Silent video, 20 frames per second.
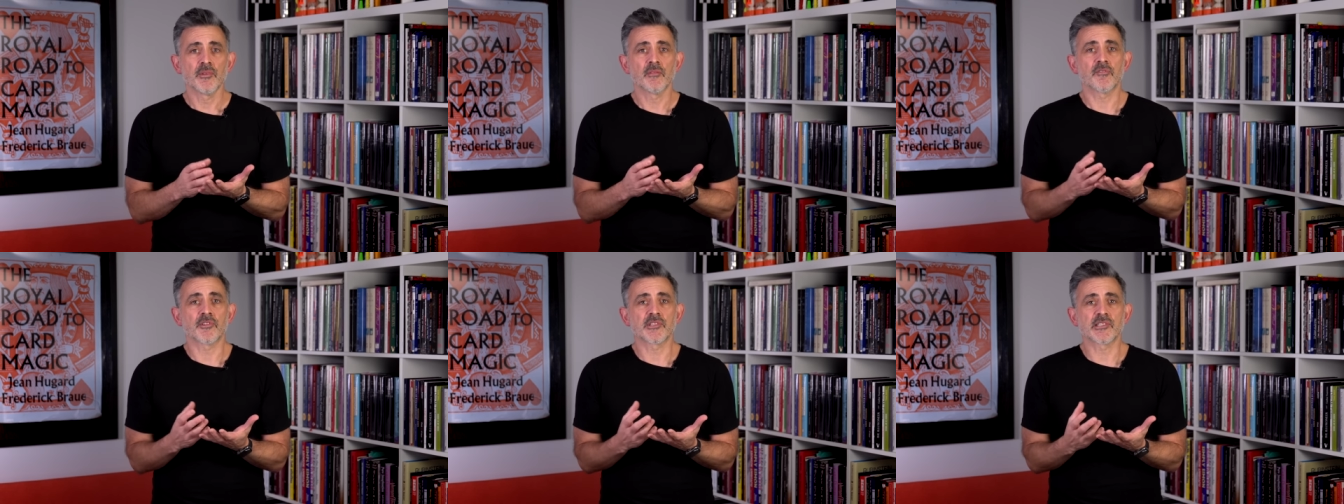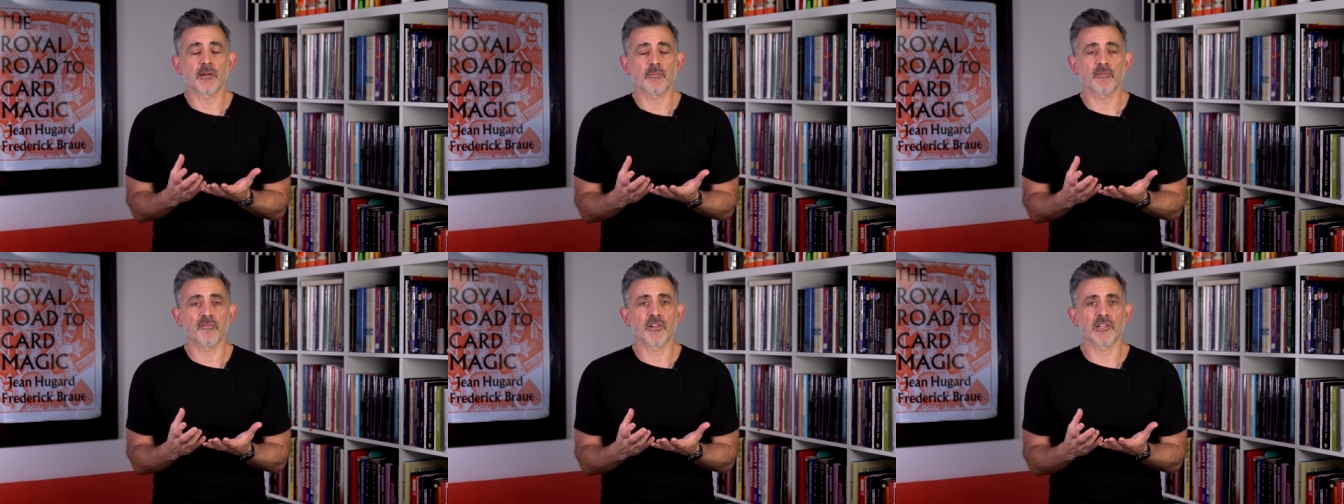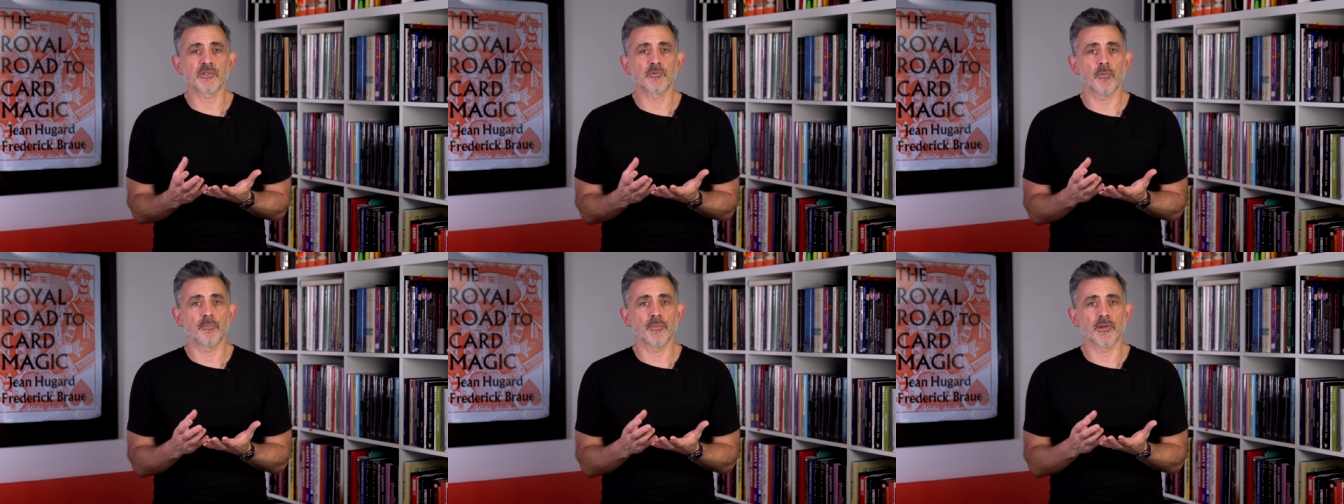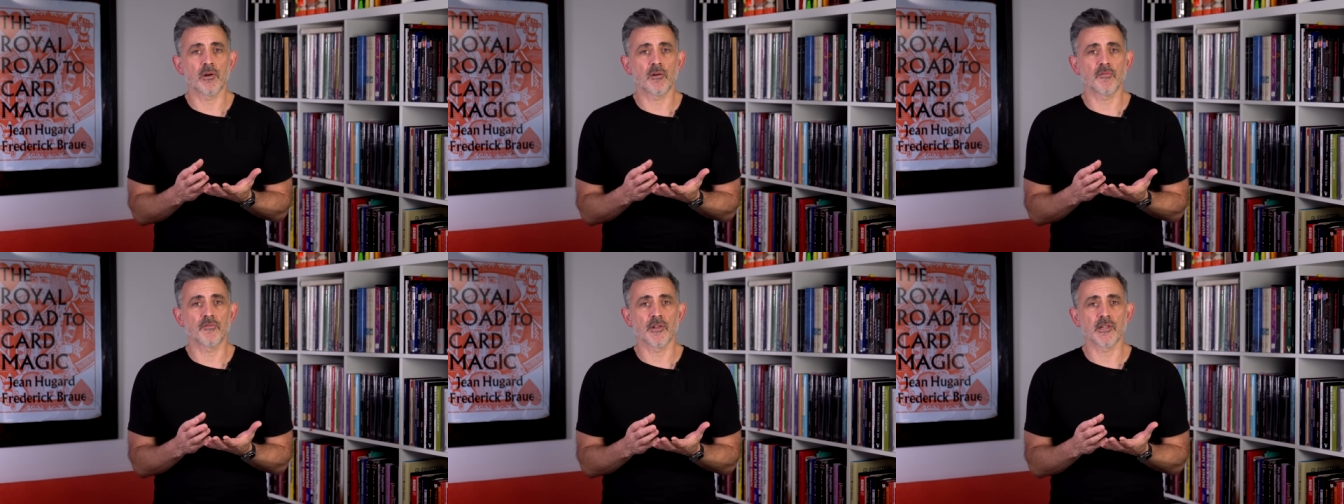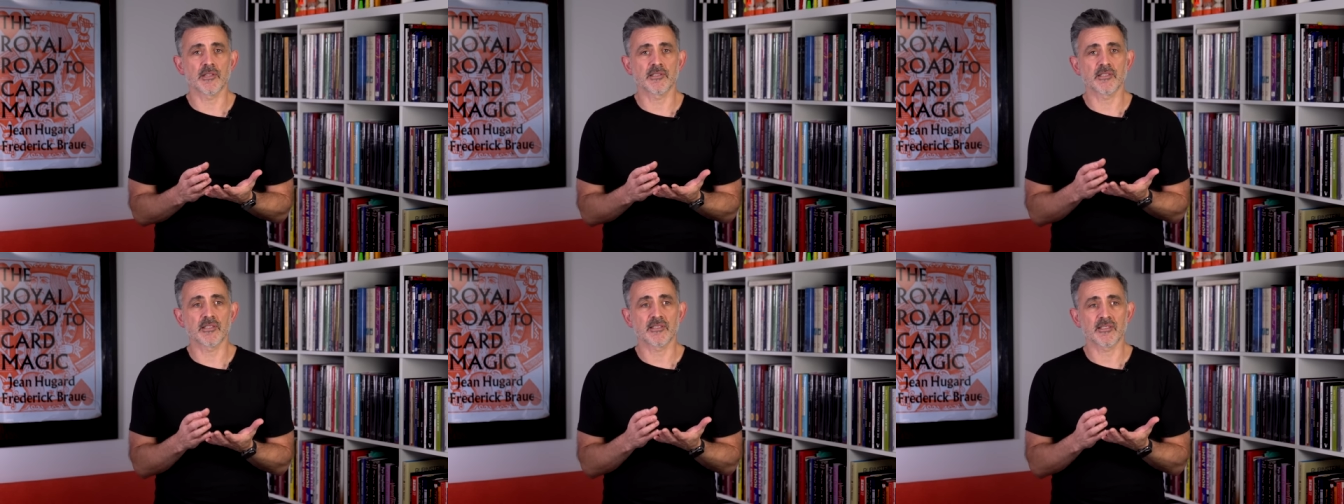for some of us would be
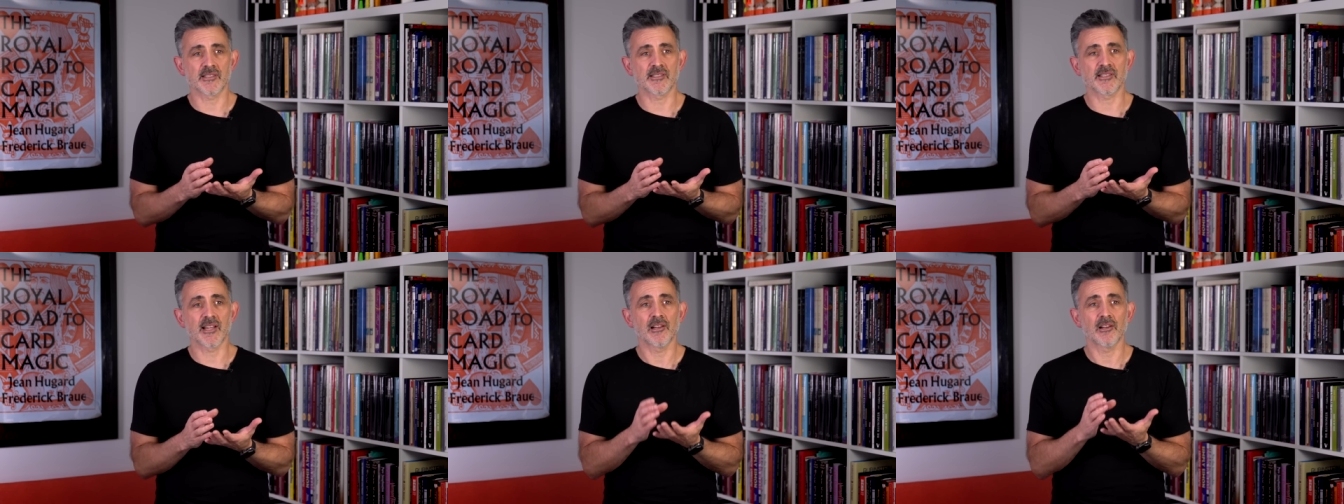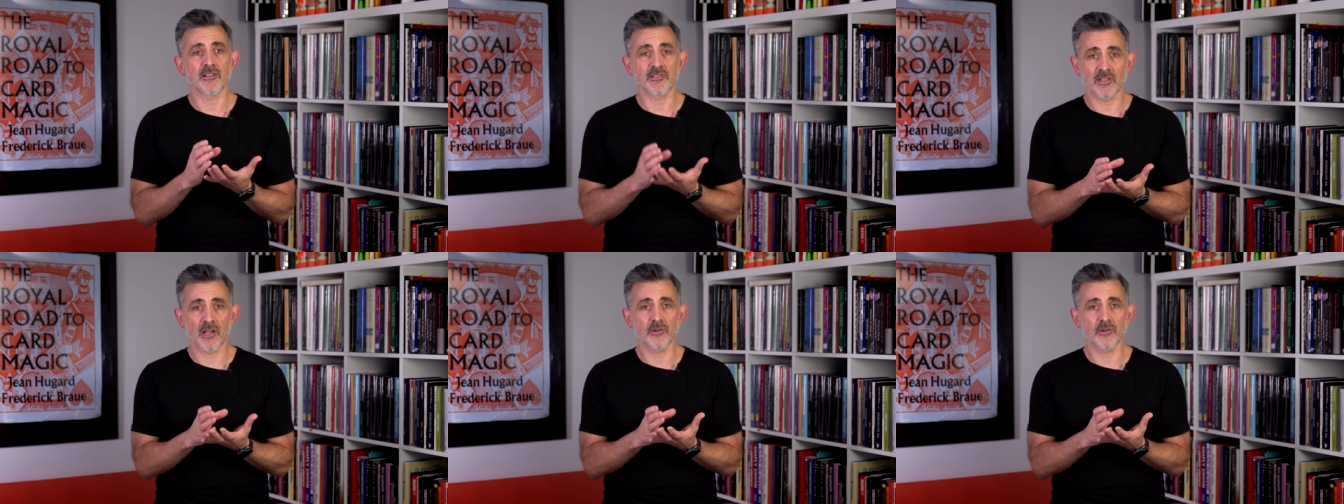obvious, just to say, look,